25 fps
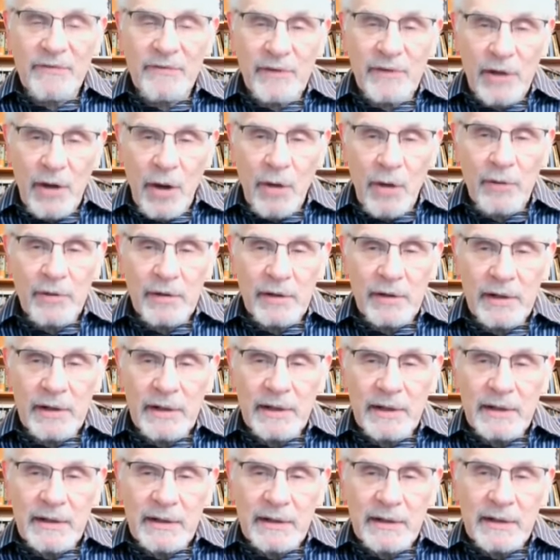AGOA
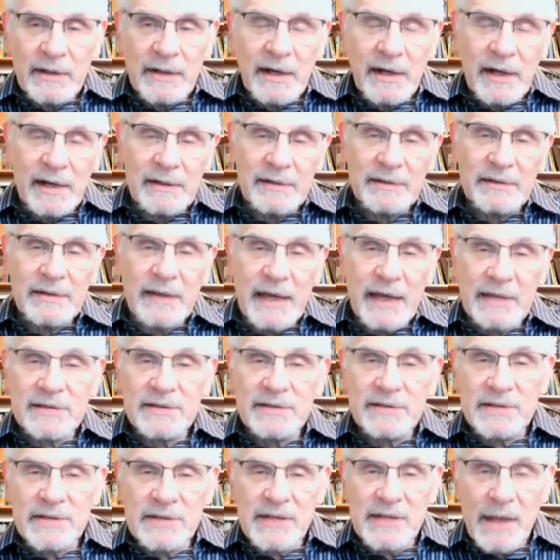uh, last
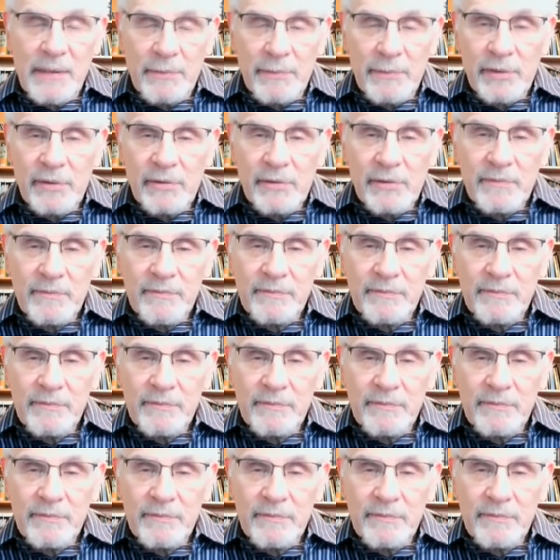December.